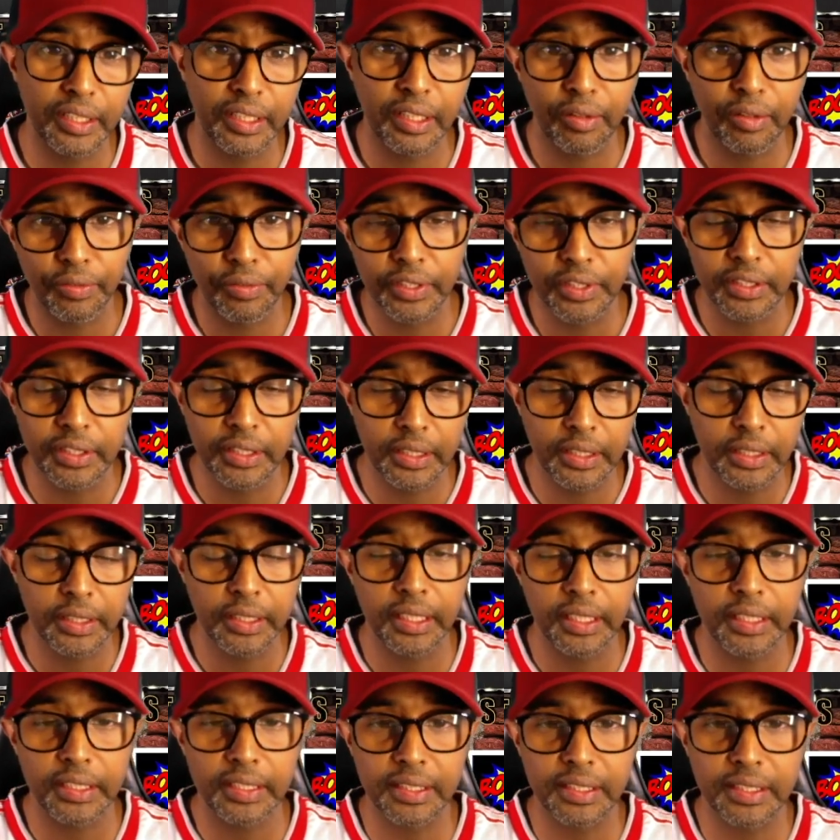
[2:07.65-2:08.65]
Yeah, obviously
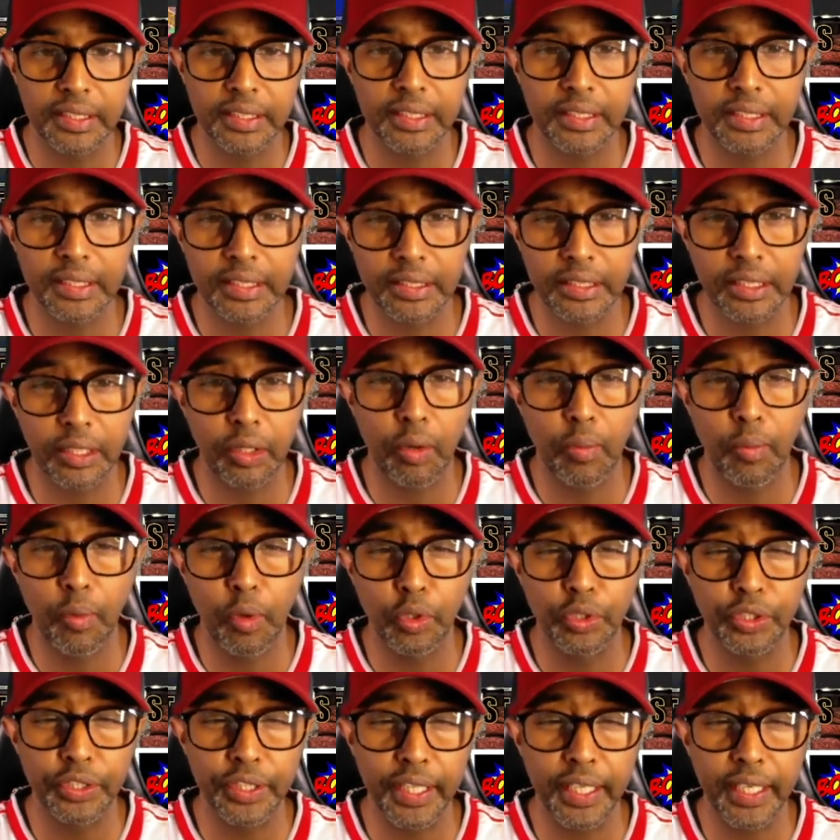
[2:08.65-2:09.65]
it's
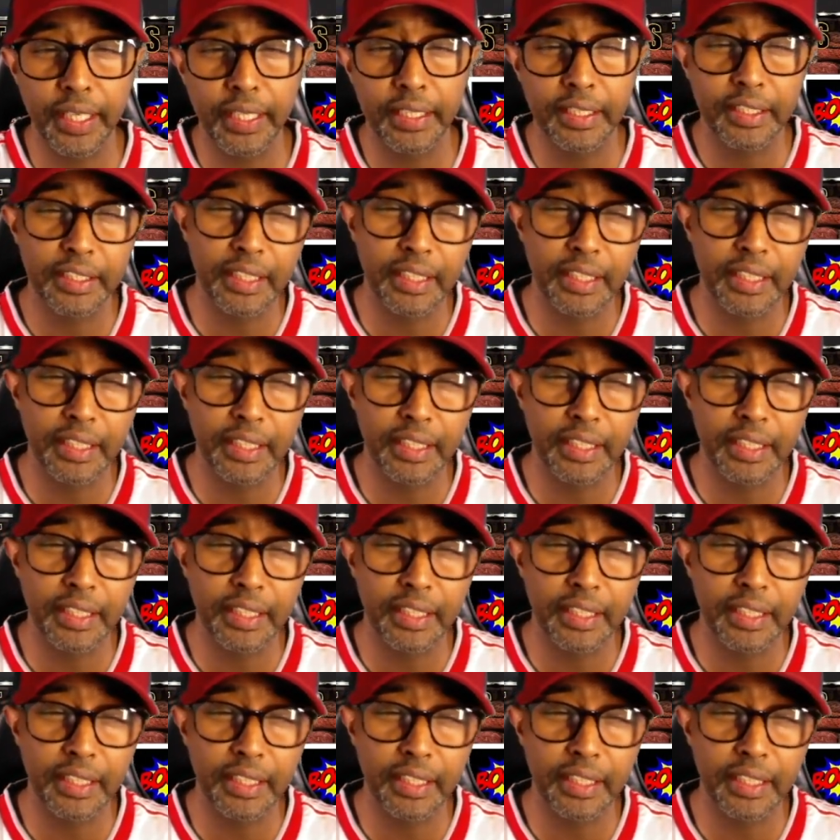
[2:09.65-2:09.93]
almost there,